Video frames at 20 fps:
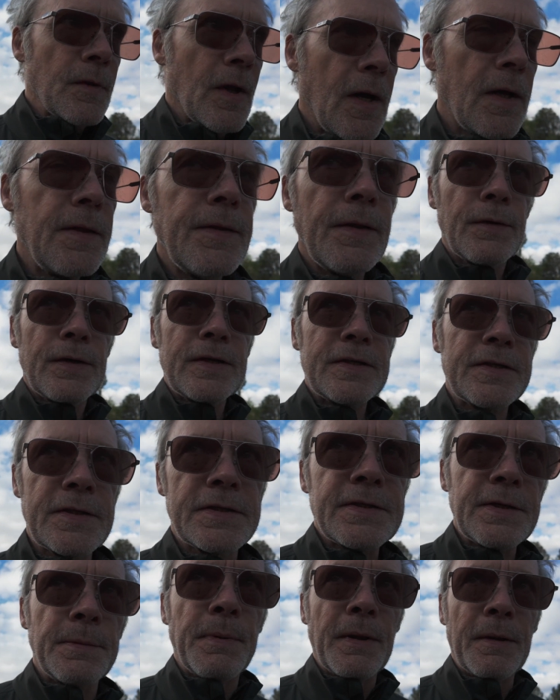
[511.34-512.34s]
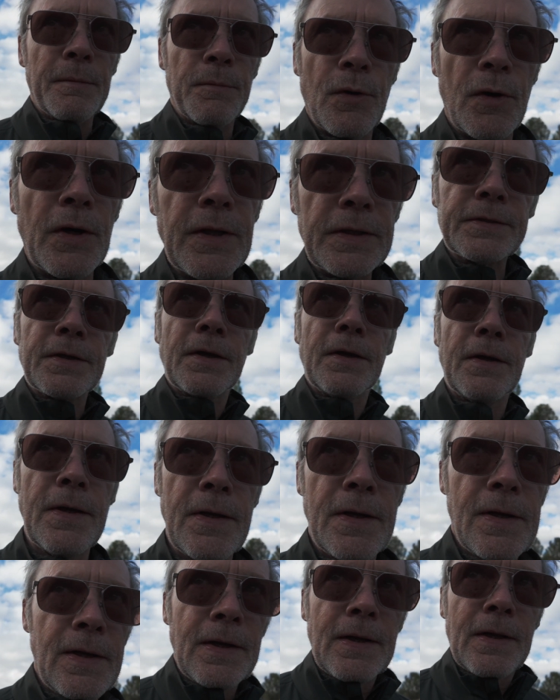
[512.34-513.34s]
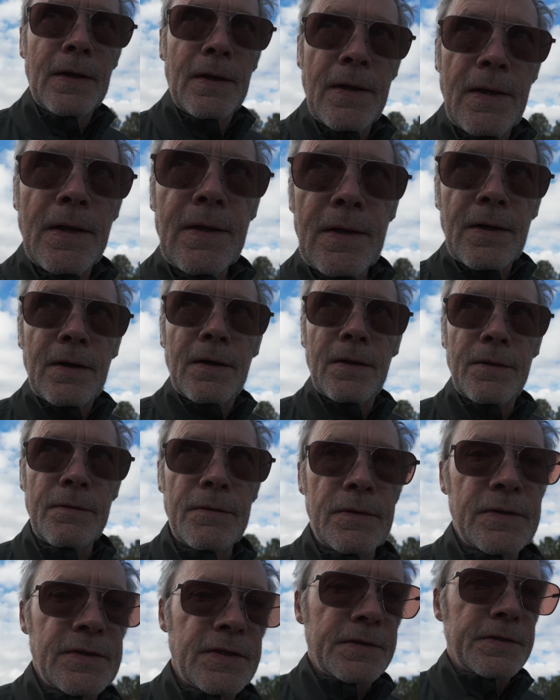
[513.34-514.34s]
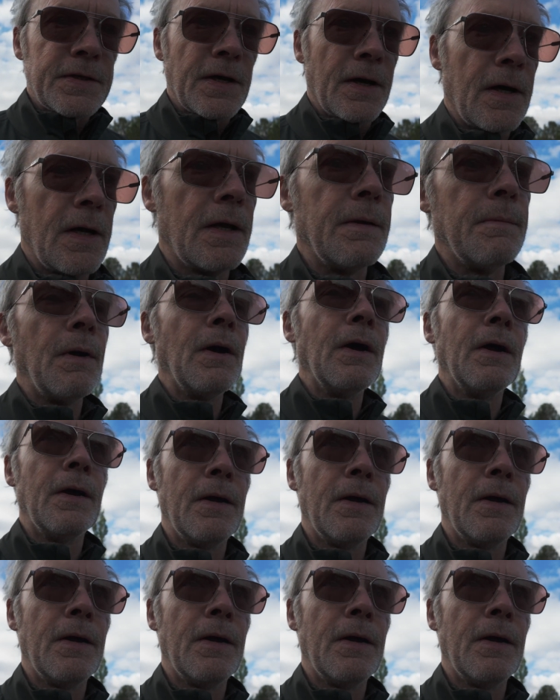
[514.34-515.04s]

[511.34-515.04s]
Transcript: And there is a tipping point, and there is a time